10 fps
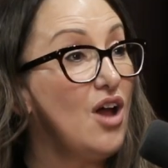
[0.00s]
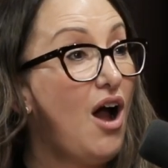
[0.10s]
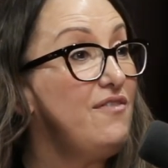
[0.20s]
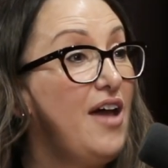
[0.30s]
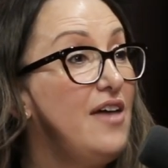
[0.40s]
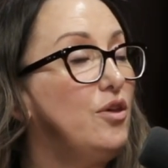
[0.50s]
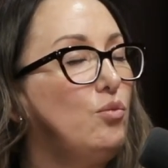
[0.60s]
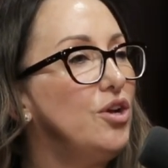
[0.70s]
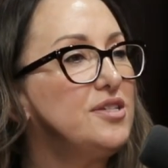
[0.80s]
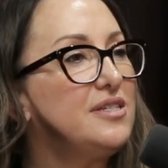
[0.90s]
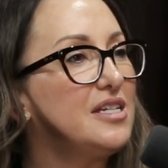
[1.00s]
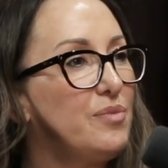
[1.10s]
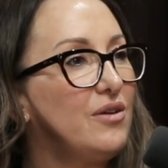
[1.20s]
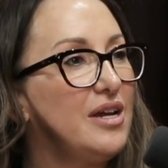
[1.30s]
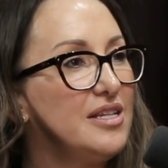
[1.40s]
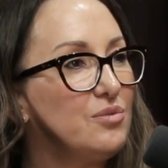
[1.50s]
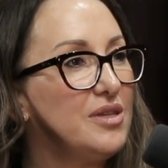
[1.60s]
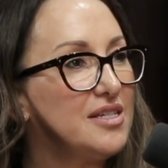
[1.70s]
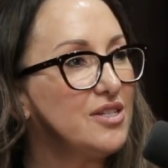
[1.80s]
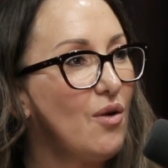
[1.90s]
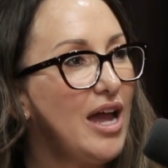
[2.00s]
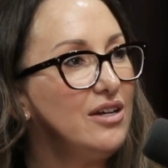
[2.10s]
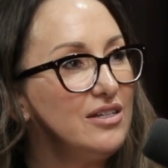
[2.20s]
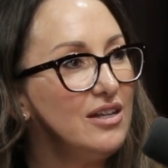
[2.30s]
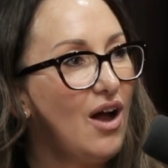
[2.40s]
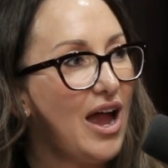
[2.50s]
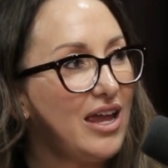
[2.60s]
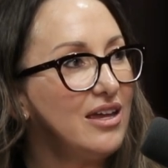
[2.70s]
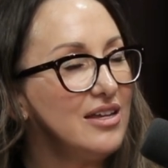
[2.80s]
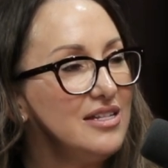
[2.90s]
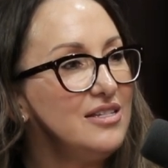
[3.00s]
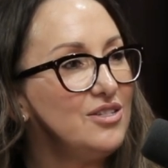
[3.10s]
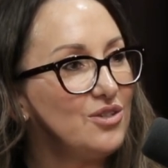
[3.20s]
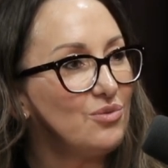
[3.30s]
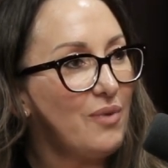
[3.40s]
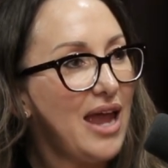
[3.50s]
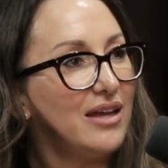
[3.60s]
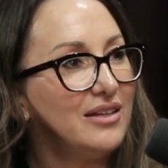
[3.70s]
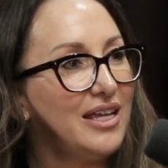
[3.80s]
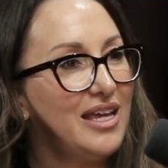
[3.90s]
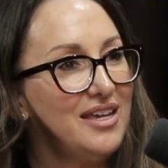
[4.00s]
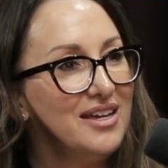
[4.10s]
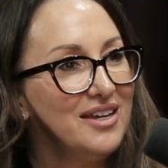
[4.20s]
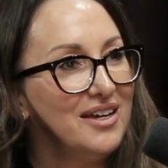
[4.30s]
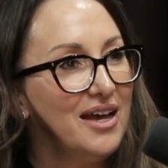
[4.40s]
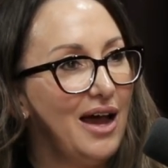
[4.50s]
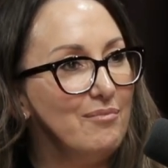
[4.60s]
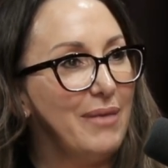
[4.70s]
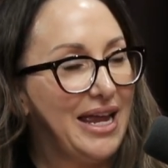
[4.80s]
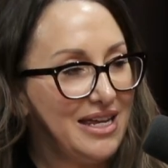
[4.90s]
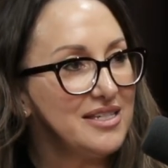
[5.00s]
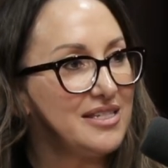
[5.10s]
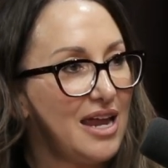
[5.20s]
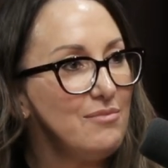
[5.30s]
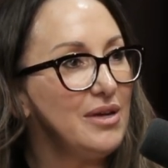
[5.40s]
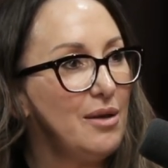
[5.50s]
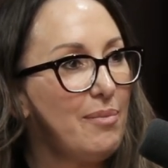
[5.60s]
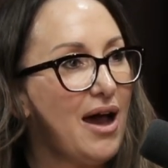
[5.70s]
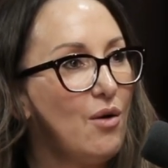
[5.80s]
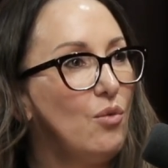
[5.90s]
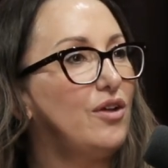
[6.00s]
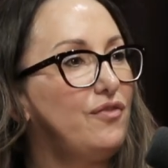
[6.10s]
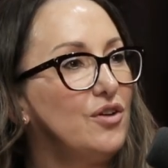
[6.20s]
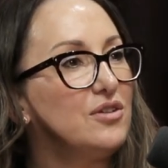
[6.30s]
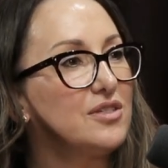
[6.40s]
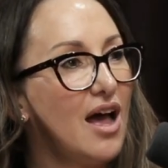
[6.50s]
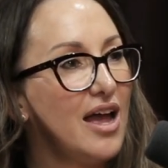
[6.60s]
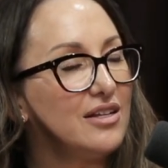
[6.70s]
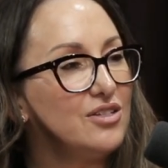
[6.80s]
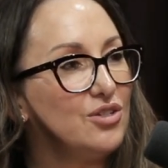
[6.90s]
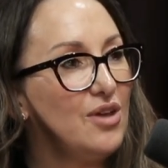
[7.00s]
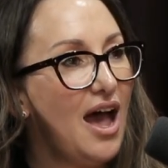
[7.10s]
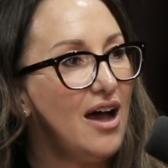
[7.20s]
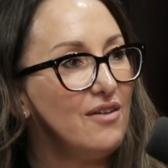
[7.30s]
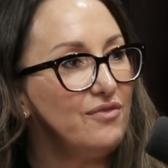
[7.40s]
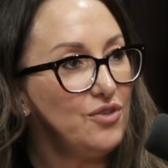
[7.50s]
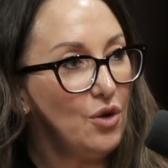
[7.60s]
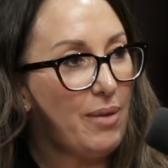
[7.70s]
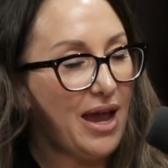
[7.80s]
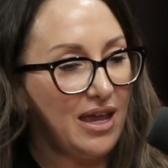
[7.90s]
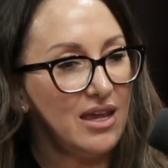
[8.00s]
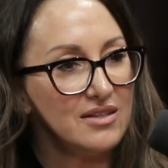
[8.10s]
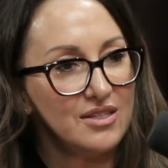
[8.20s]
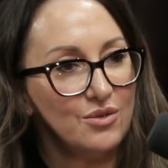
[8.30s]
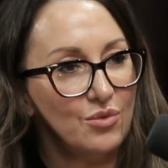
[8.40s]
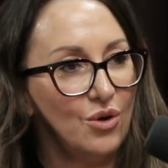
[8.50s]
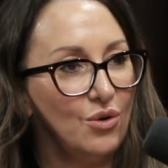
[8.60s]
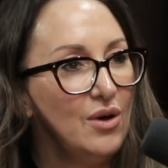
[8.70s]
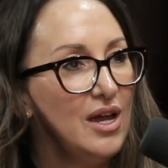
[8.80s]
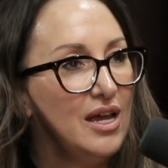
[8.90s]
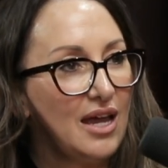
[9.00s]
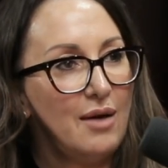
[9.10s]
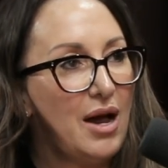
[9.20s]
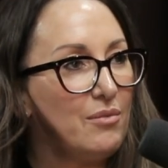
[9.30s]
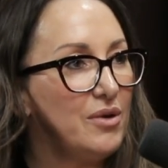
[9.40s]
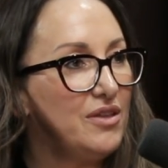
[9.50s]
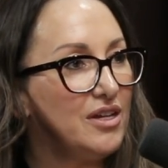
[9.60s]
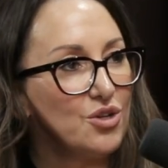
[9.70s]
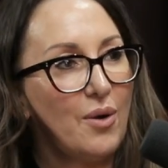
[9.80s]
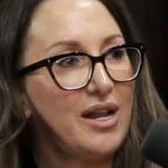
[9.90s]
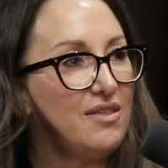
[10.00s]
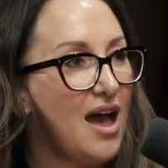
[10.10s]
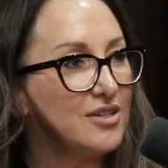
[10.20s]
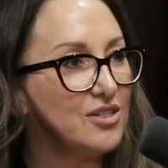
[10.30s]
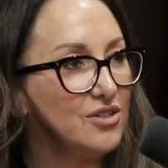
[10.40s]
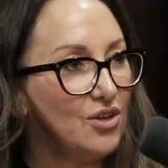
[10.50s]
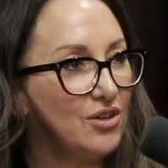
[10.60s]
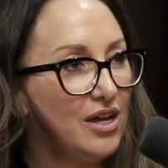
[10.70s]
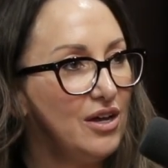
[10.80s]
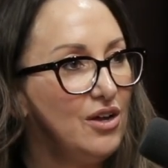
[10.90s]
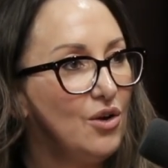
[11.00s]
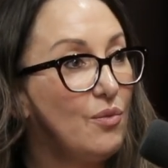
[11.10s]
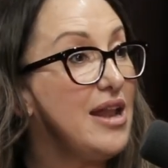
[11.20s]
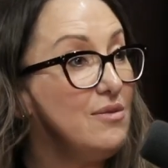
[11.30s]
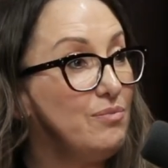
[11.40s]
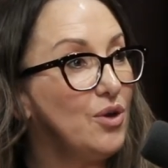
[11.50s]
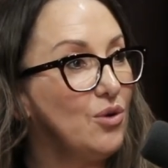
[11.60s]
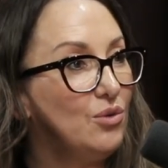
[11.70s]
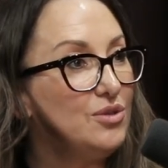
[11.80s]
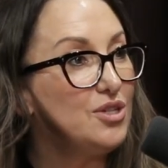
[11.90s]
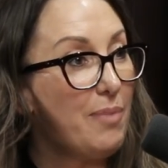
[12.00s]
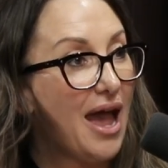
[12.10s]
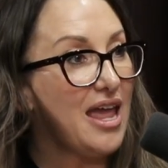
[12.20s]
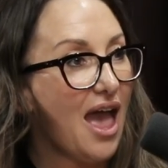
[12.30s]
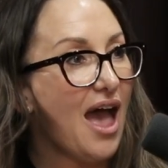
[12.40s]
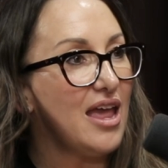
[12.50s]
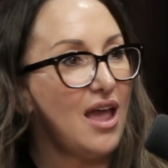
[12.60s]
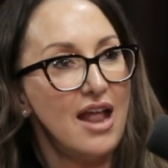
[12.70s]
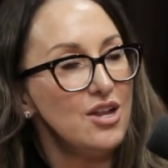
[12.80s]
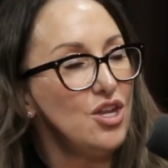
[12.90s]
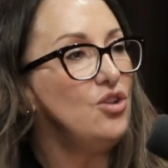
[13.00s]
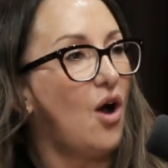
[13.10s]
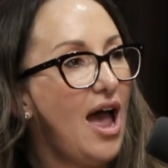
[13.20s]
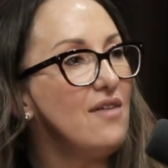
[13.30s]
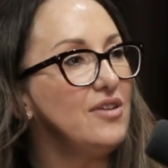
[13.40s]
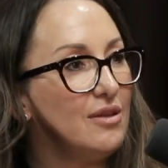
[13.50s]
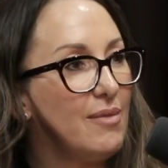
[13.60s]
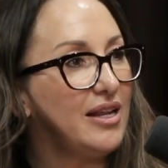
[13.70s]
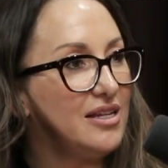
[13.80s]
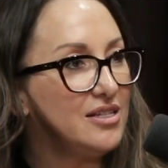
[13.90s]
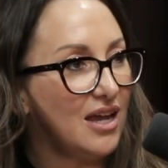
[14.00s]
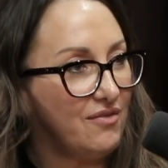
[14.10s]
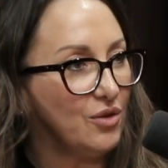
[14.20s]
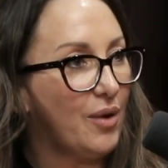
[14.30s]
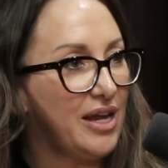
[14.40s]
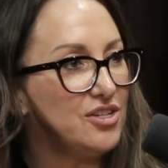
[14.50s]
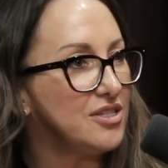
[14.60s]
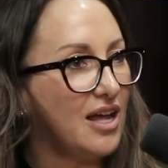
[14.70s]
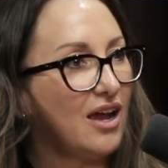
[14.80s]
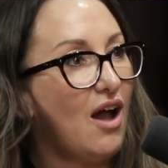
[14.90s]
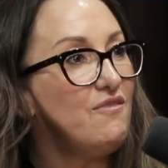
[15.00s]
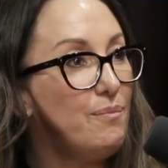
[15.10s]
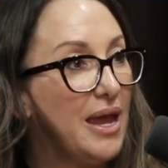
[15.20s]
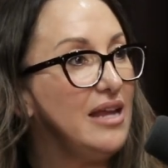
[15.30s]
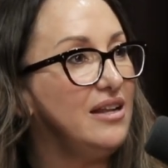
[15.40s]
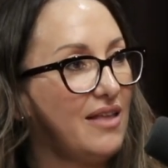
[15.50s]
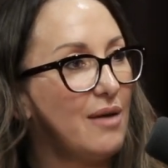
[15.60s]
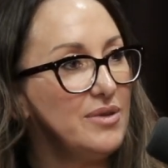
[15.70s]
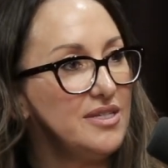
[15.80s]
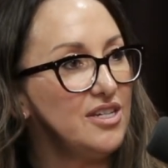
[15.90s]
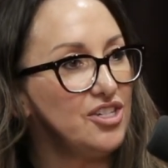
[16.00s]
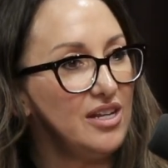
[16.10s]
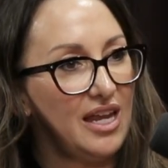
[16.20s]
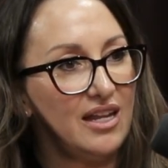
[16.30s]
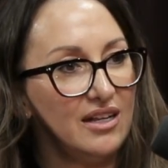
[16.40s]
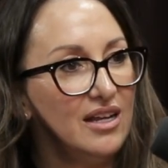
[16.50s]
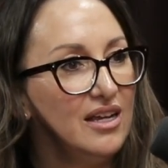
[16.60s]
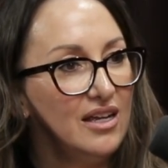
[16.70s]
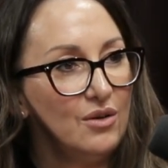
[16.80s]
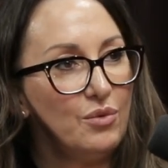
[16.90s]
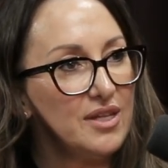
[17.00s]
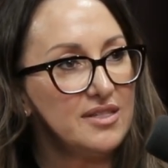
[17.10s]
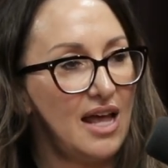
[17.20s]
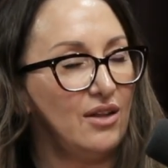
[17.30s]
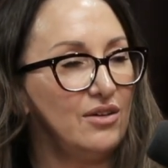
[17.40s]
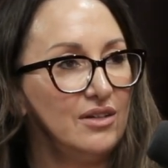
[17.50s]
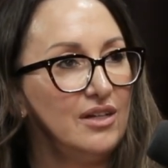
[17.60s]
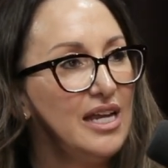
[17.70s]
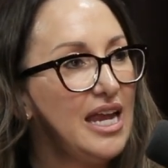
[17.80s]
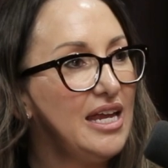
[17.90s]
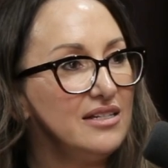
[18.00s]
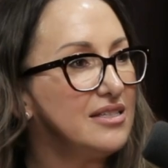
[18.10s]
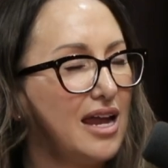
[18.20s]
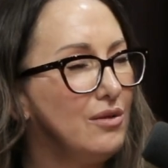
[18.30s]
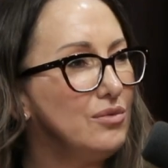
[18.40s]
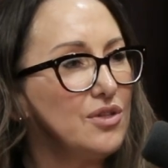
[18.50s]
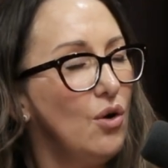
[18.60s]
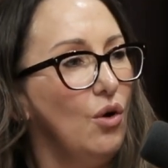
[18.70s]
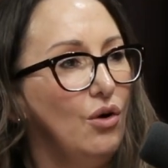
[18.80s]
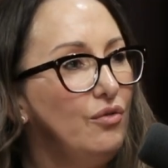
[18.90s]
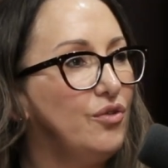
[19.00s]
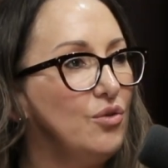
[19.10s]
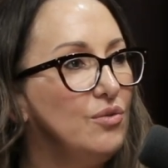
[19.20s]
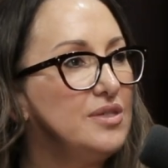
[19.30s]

the worst experience with this, so I can directly make a statement about what it feels like to have your back against the wall, come up with a $20,000 rent bill to pay and not having the money to cover the wages. Like I've been in that position with a salon interstate. It was awful